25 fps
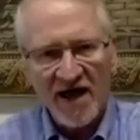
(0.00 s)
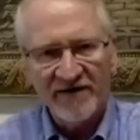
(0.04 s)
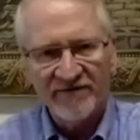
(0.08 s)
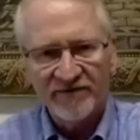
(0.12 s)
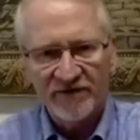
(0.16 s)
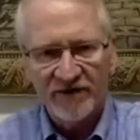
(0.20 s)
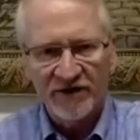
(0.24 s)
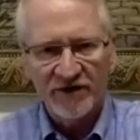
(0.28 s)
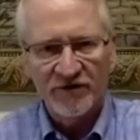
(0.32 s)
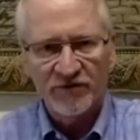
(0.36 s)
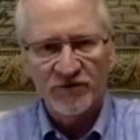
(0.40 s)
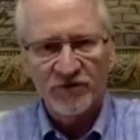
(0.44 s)
In
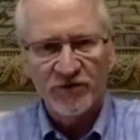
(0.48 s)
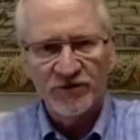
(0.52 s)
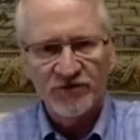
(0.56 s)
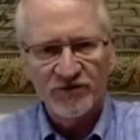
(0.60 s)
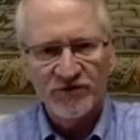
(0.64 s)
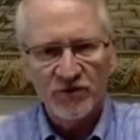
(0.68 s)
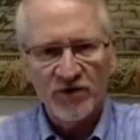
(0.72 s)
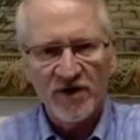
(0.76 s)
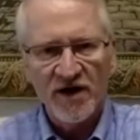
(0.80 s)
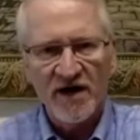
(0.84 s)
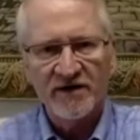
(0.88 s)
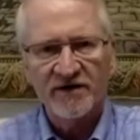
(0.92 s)
other words,
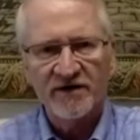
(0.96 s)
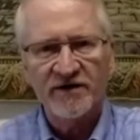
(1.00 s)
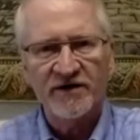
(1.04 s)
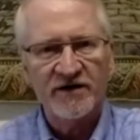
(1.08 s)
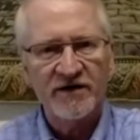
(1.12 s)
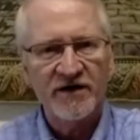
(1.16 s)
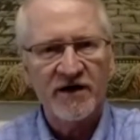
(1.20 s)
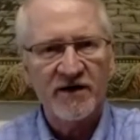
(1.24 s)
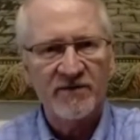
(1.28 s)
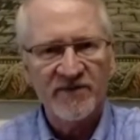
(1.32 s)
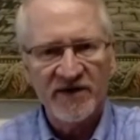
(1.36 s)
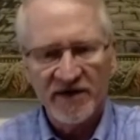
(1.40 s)
we're not going to
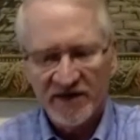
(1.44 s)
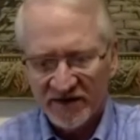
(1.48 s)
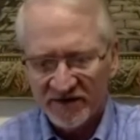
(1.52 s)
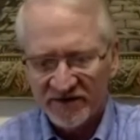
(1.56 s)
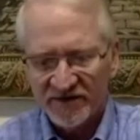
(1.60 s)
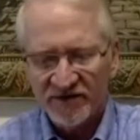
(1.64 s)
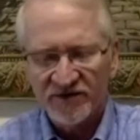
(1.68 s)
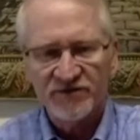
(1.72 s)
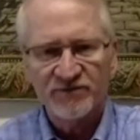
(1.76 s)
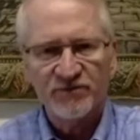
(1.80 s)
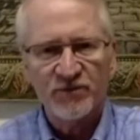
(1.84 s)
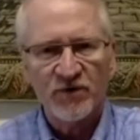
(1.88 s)
come in at
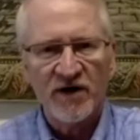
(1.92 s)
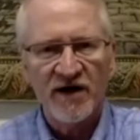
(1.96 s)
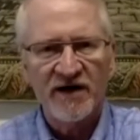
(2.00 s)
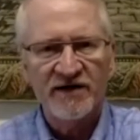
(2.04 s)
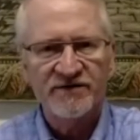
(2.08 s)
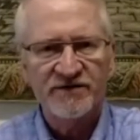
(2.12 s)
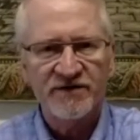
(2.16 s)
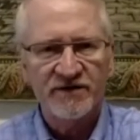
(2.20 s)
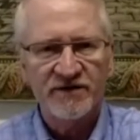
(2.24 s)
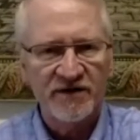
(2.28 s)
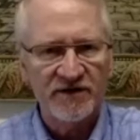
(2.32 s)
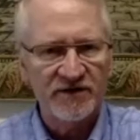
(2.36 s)
this
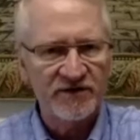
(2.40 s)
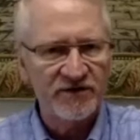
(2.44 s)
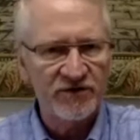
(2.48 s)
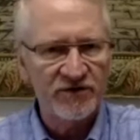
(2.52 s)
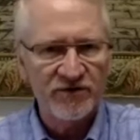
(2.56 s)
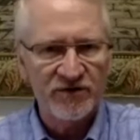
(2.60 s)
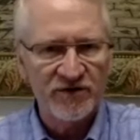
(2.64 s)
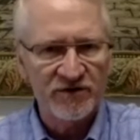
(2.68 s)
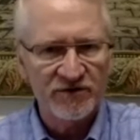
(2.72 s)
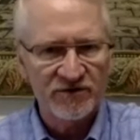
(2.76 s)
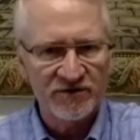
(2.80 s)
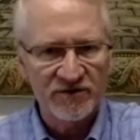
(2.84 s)
price and then two
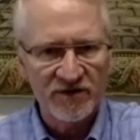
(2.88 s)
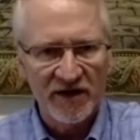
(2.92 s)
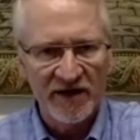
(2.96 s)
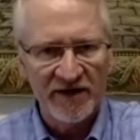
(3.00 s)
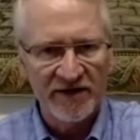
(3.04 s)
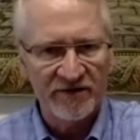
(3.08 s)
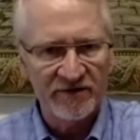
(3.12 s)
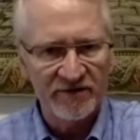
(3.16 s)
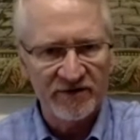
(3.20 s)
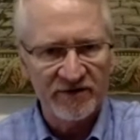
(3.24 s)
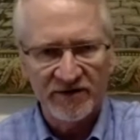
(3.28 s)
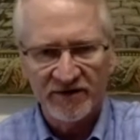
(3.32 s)
years
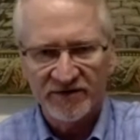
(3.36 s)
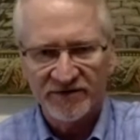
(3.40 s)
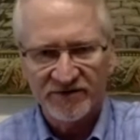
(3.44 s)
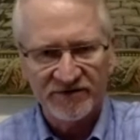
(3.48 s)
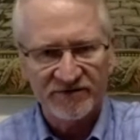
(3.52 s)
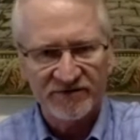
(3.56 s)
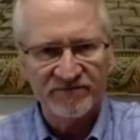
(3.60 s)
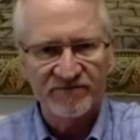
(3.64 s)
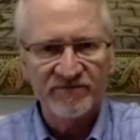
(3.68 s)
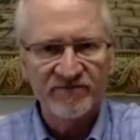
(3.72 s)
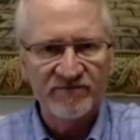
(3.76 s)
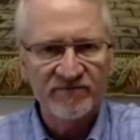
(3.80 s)
later it's
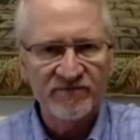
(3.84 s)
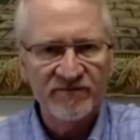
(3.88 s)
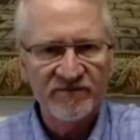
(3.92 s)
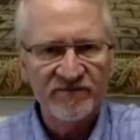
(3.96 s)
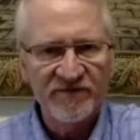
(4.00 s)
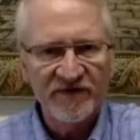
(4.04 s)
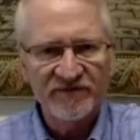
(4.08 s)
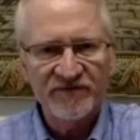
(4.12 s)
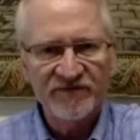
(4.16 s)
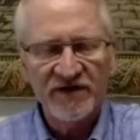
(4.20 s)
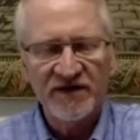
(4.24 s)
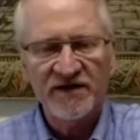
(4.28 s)

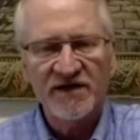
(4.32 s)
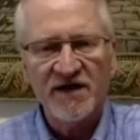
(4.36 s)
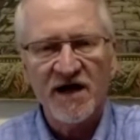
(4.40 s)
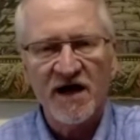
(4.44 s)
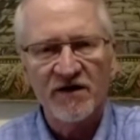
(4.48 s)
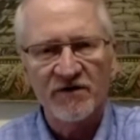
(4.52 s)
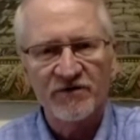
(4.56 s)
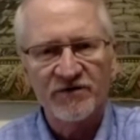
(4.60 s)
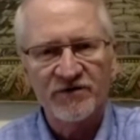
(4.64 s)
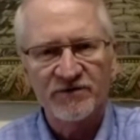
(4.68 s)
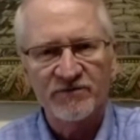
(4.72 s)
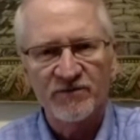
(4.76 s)

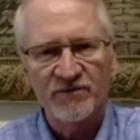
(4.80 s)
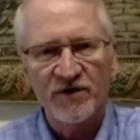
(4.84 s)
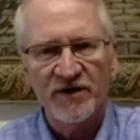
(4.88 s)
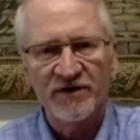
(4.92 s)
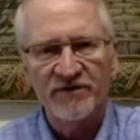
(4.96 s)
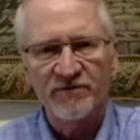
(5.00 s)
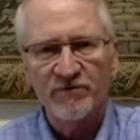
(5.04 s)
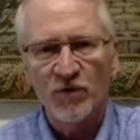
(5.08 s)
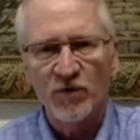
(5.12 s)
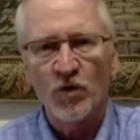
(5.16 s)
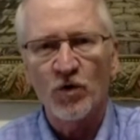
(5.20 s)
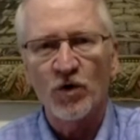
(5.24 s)
$15 a month
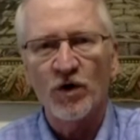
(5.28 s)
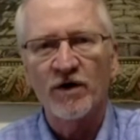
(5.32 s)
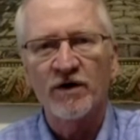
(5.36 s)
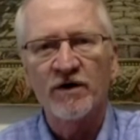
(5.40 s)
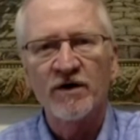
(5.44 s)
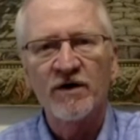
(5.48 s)
more.